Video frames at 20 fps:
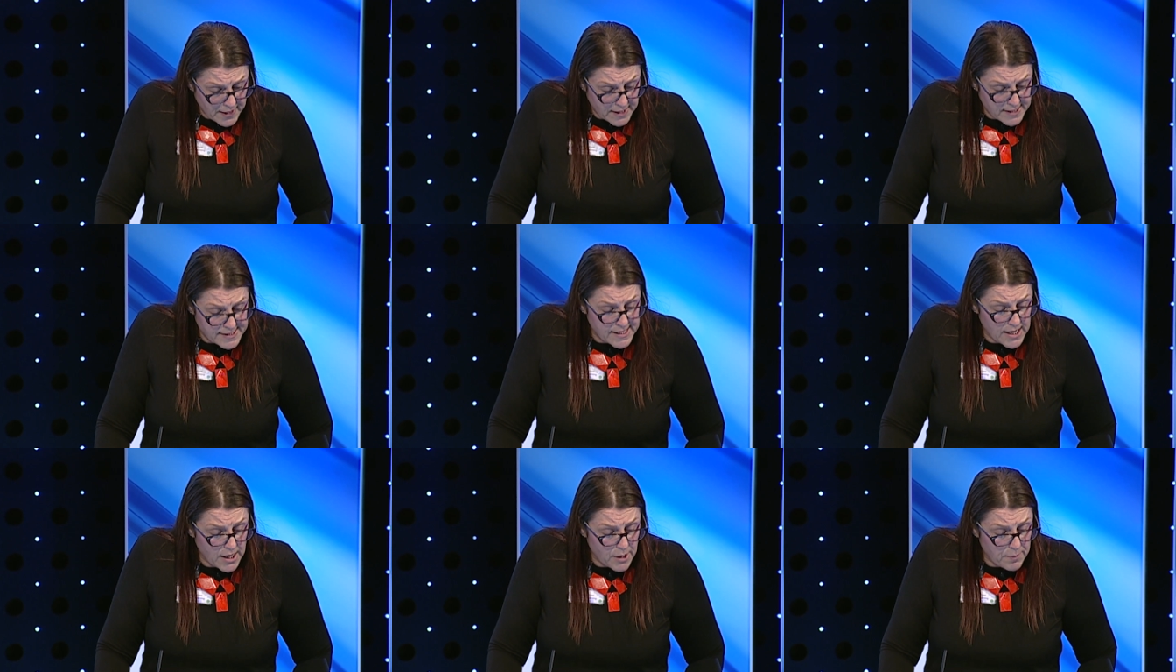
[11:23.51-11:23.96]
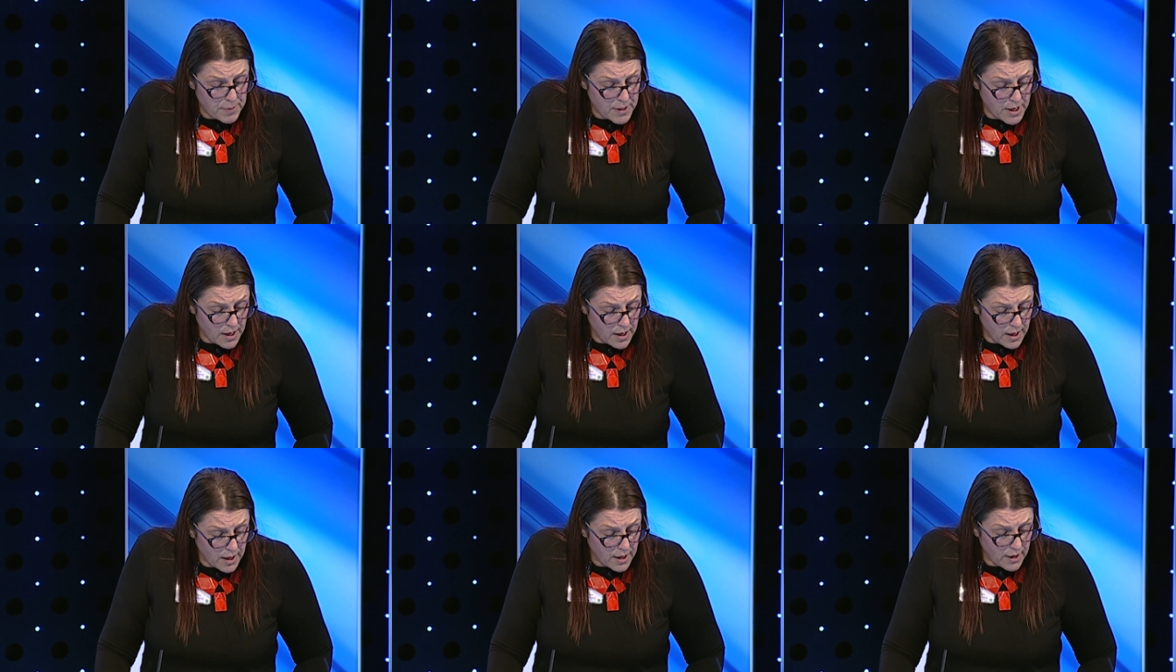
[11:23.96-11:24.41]
is now
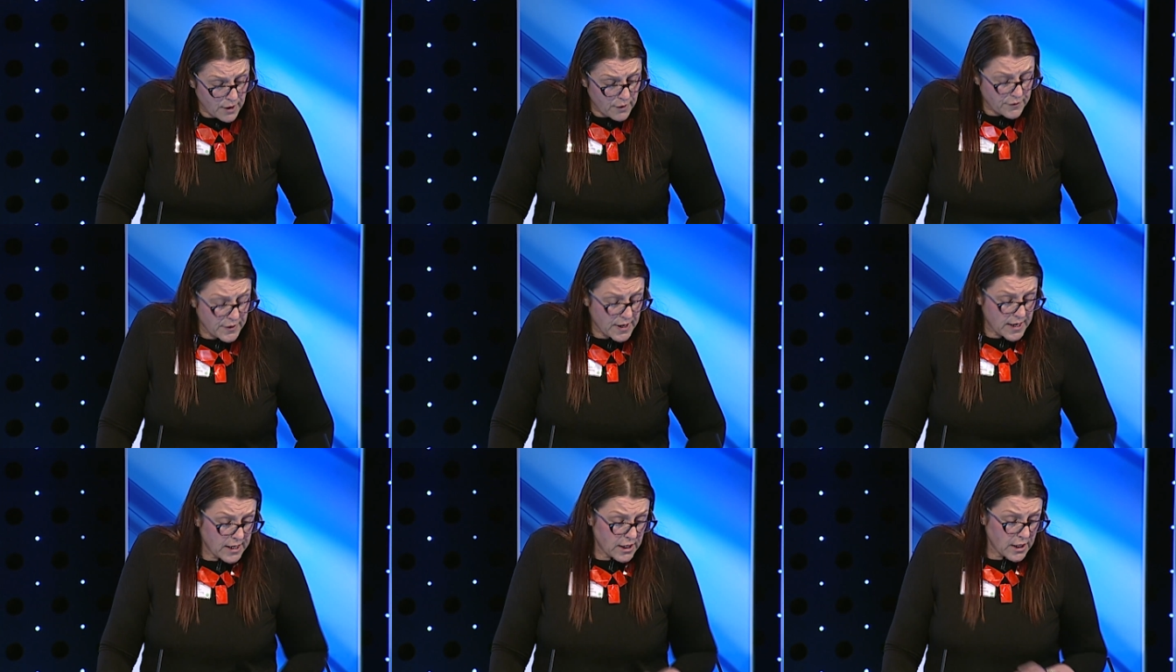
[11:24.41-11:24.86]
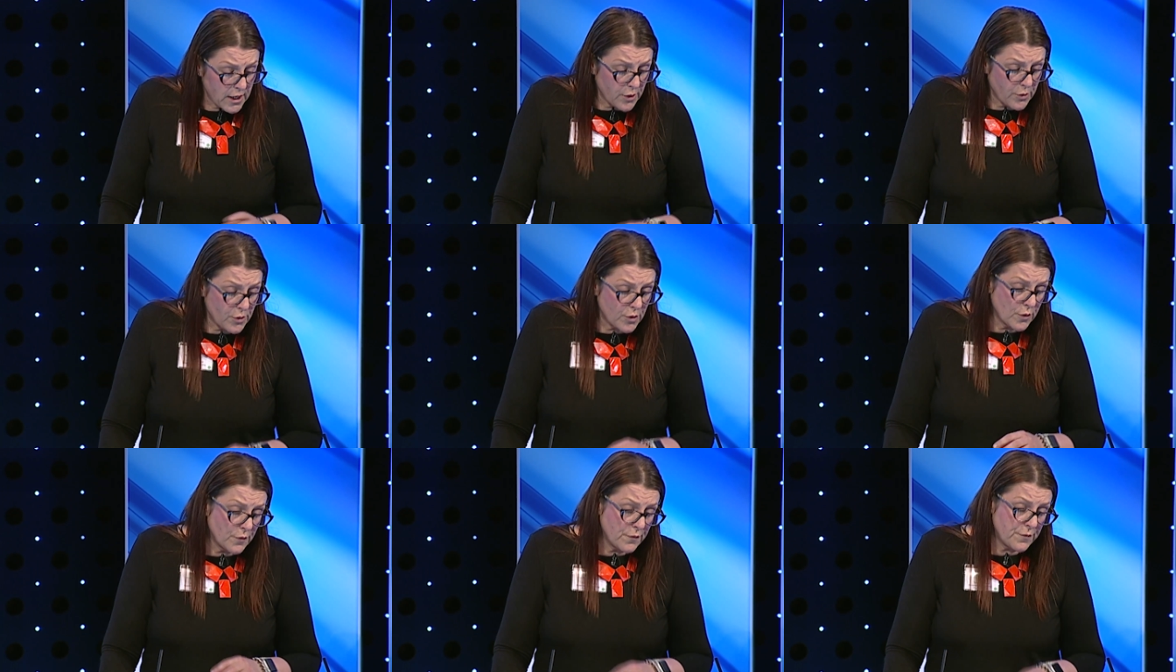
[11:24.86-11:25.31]
part of a
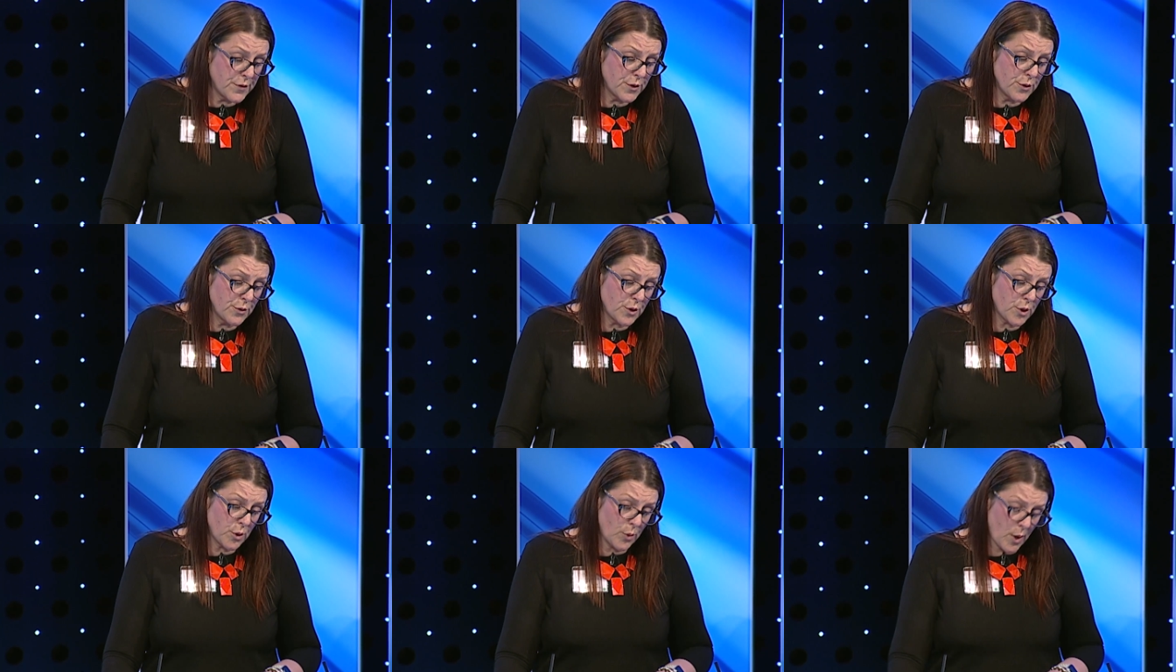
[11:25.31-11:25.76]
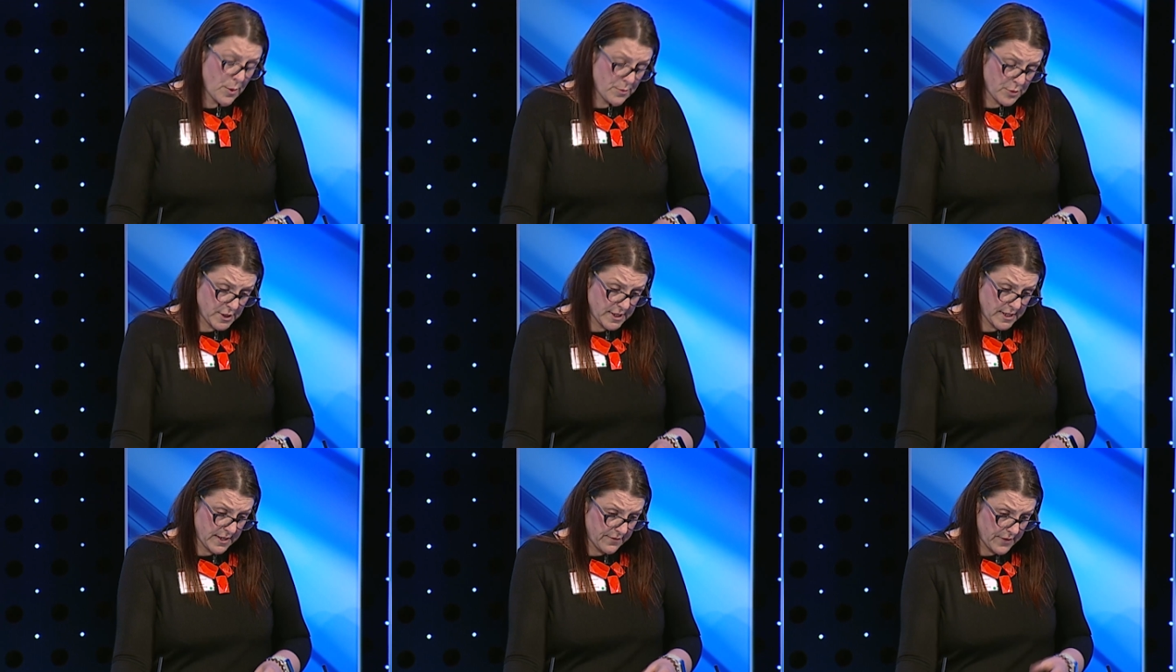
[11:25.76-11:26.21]
local food
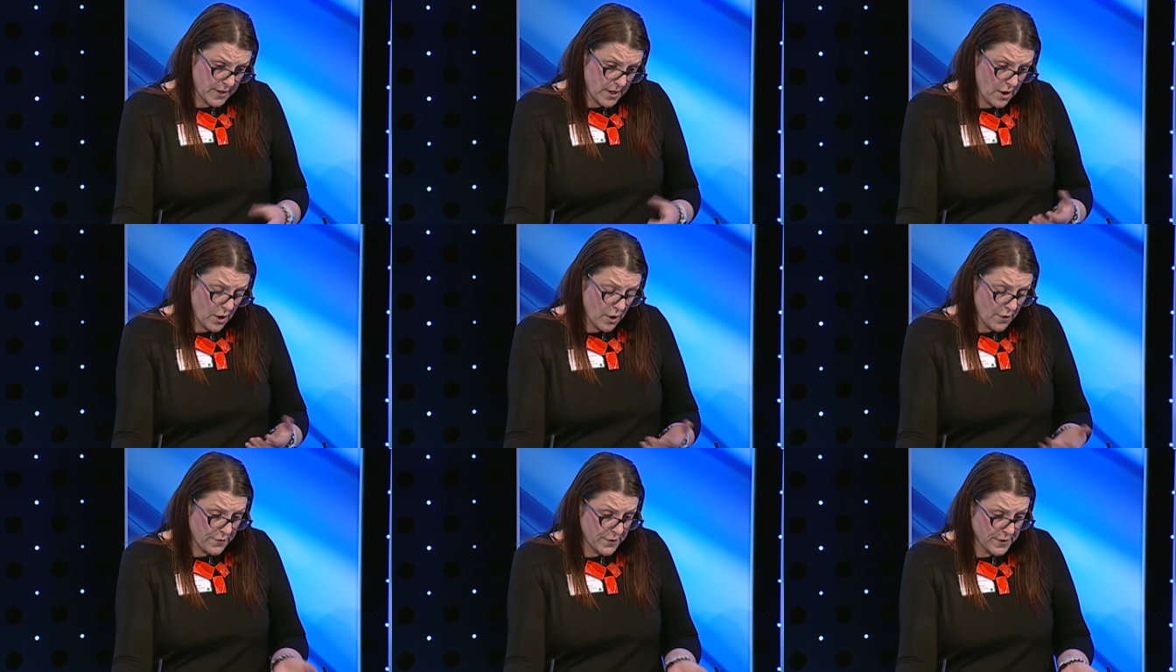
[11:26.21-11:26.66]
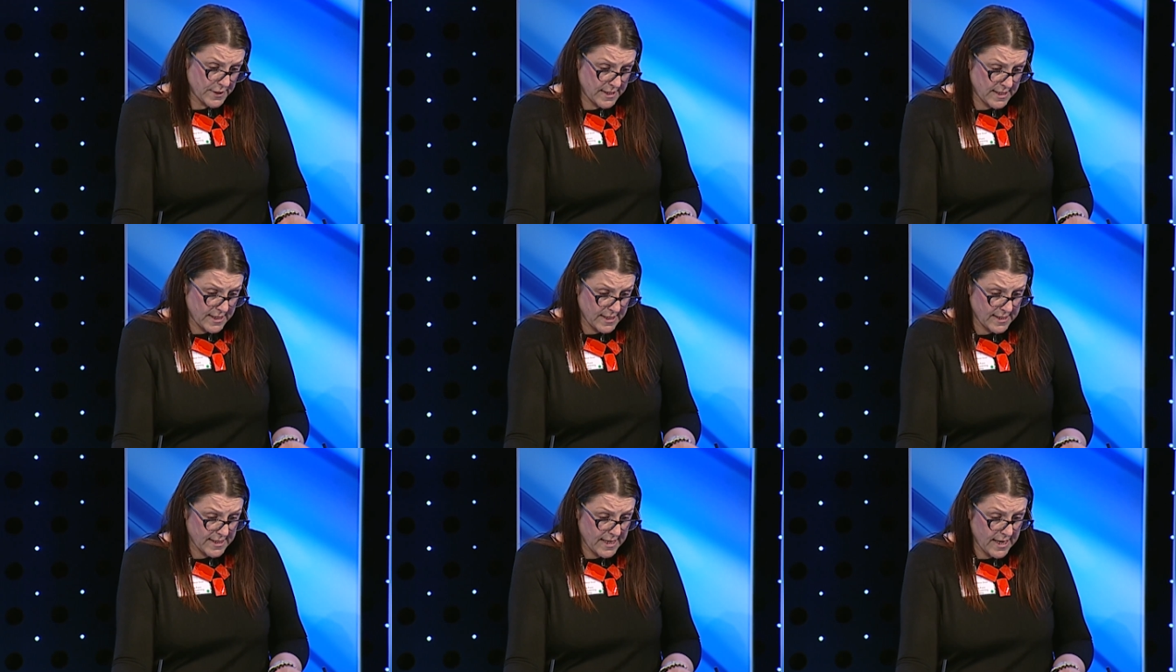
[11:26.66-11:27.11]
cooperative that offers
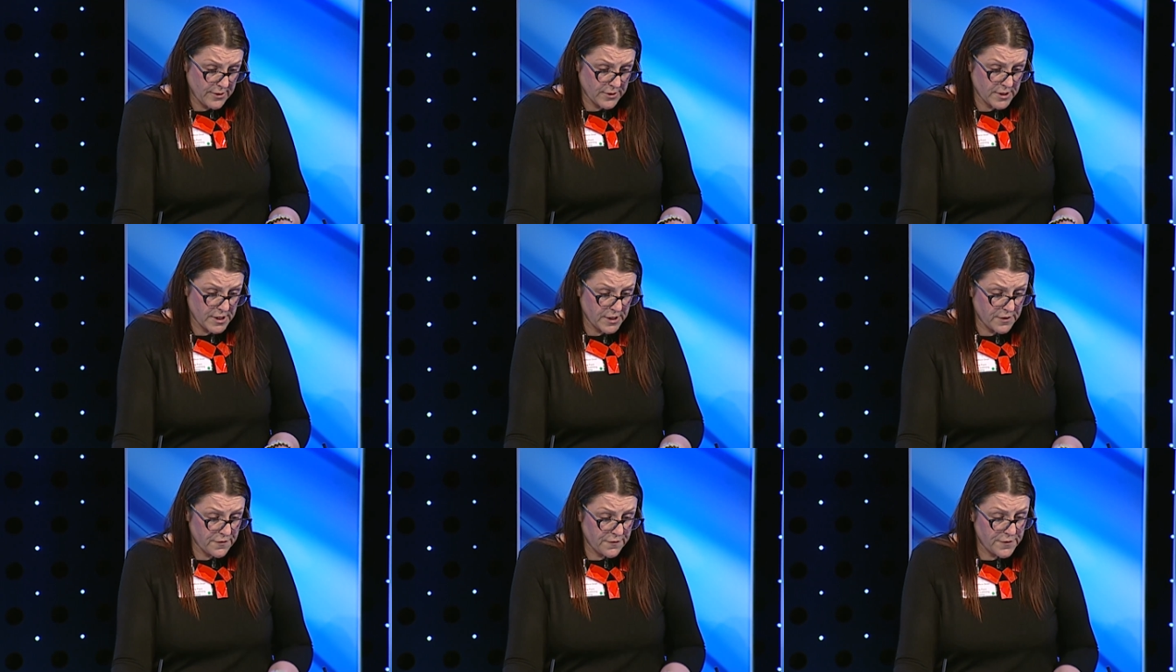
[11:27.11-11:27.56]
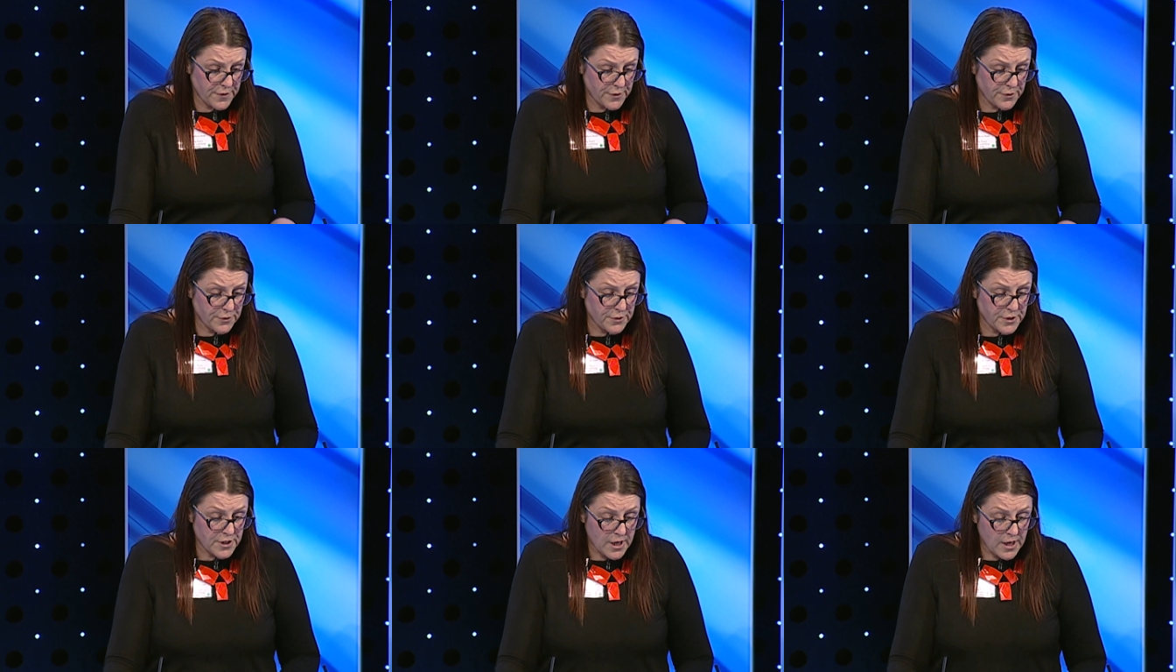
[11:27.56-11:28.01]
discounted
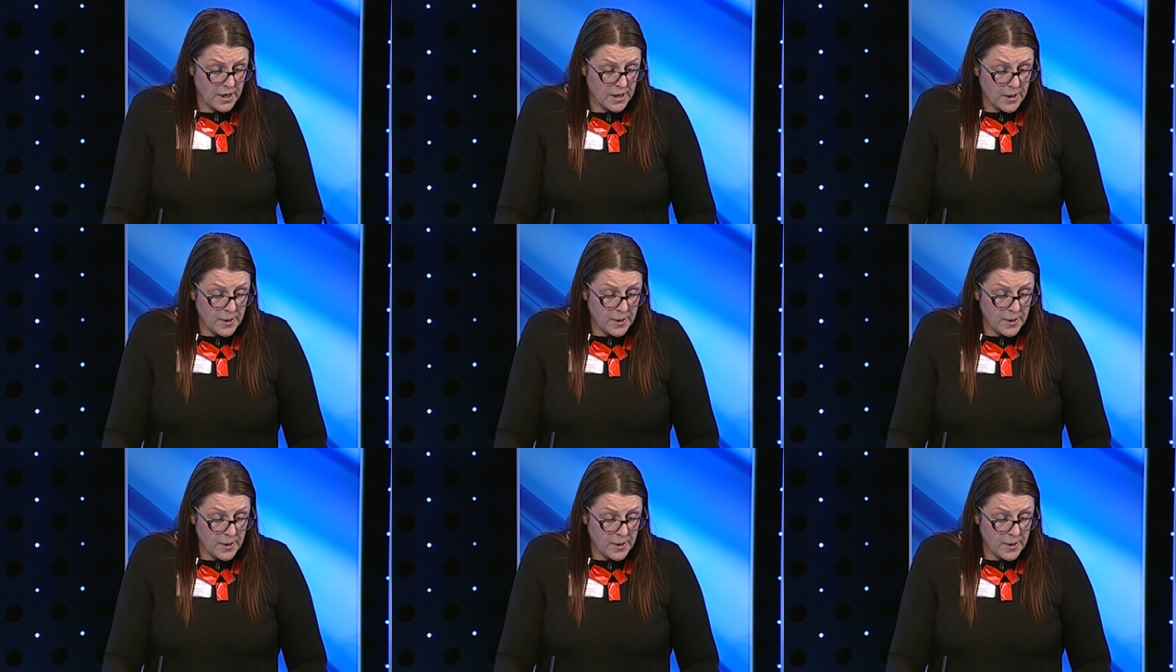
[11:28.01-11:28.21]
food,